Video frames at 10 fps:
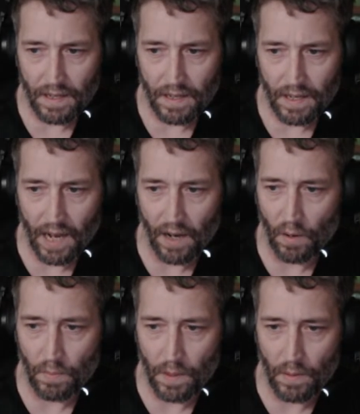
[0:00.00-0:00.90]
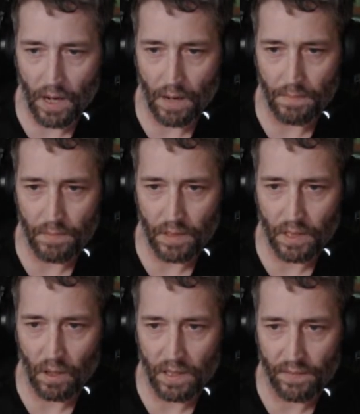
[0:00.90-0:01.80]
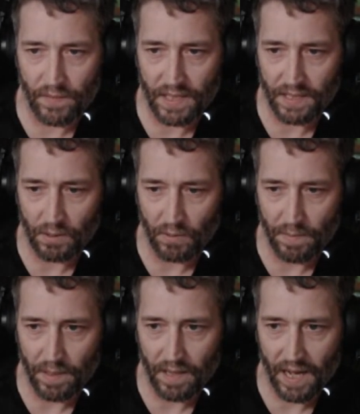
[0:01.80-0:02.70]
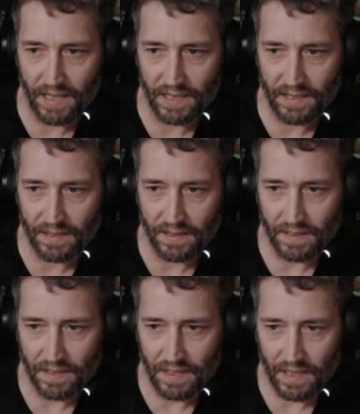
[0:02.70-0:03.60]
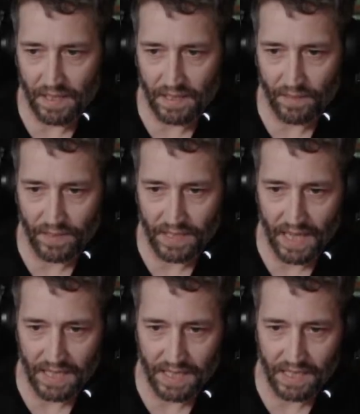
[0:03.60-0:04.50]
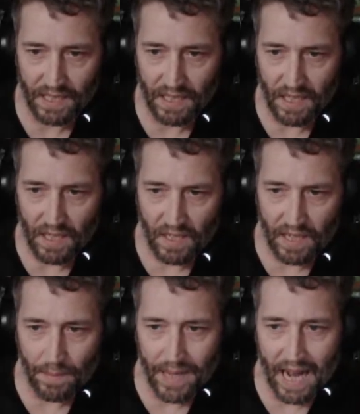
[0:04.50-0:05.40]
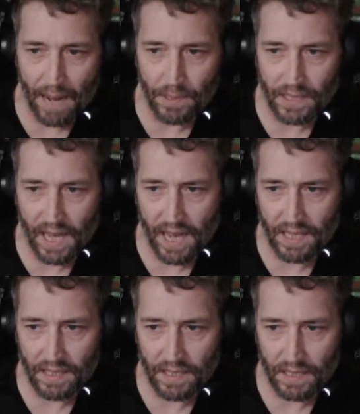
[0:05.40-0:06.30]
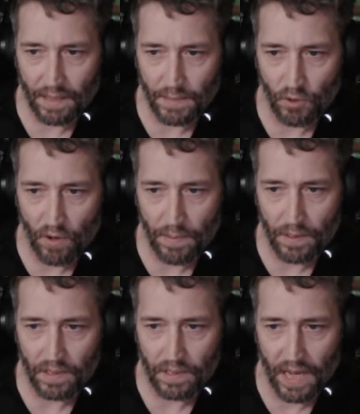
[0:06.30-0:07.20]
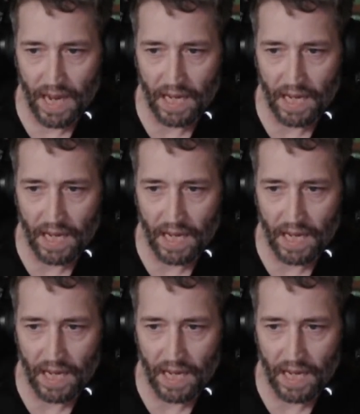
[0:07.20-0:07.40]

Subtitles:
I don't know, but look at all the different systems we built, guys. Different sizes. Look how many hoppers that has, how many droppers and